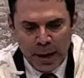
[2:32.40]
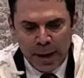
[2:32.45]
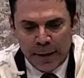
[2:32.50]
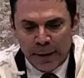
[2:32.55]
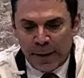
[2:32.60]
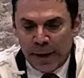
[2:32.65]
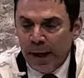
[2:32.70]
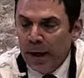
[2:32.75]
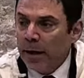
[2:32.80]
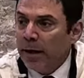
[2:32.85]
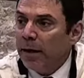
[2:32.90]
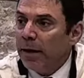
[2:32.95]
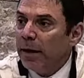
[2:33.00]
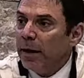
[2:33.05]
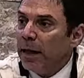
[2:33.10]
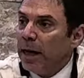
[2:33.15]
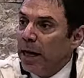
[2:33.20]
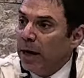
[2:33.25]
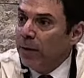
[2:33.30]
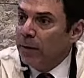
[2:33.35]
Then
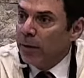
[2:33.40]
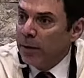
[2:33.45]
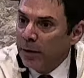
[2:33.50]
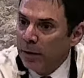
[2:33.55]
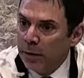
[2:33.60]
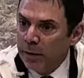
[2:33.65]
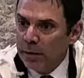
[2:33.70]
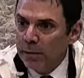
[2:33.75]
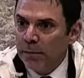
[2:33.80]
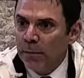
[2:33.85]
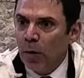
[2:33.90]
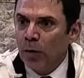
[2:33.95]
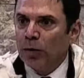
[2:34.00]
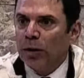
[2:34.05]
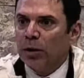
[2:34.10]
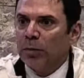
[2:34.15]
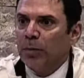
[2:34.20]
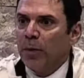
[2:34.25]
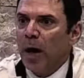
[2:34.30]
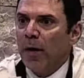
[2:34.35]
Aaron,
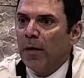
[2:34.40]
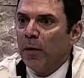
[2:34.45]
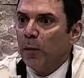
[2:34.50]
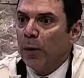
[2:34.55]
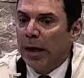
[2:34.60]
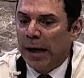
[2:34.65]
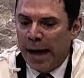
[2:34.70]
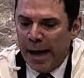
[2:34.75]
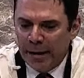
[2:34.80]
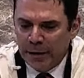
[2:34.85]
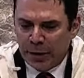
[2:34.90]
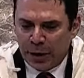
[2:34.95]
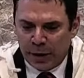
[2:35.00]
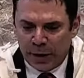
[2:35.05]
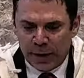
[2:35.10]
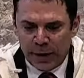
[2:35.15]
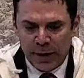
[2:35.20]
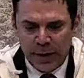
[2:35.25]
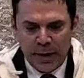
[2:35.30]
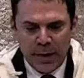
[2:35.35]
Moses' brother, will
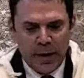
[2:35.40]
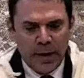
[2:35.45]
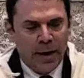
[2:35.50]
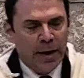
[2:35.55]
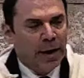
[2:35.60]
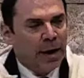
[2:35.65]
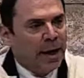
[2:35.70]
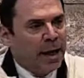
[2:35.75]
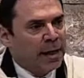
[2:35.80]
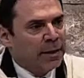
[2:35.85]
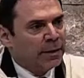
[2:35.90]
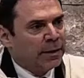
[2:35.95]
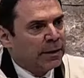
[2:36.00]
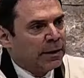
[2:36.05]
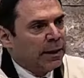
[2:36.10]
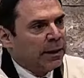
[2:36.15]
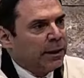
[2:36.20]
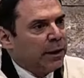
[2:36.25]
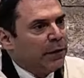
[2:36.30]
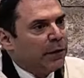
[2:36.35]
enter and
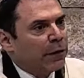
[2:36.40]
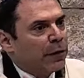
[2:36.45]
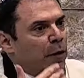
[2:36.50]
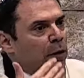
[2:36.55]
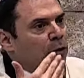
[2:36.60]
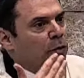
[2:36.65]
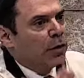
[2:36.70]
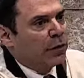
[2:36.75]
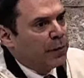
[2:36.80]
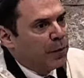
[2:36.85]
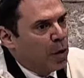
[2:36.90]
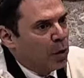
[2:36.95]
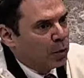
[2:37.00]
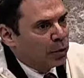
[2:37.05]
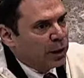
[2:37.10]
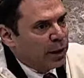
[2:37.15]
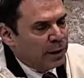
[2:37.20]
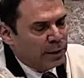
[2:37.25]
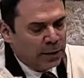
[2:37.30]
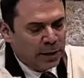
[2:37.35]
sit in front of
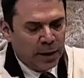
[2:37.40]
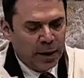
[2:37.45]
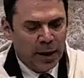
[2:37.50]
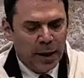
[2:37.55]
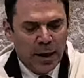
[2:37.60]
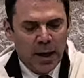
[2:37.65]
Moses,